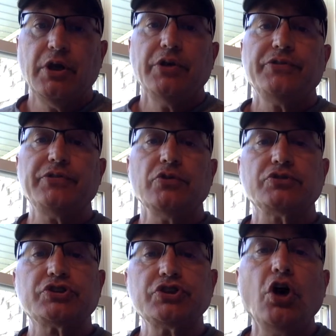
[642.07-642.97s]
So
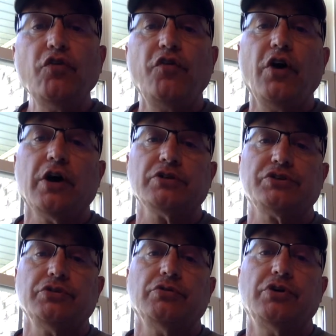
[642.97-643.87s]
far,
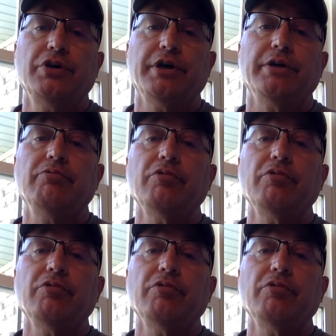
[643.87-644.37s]
so good.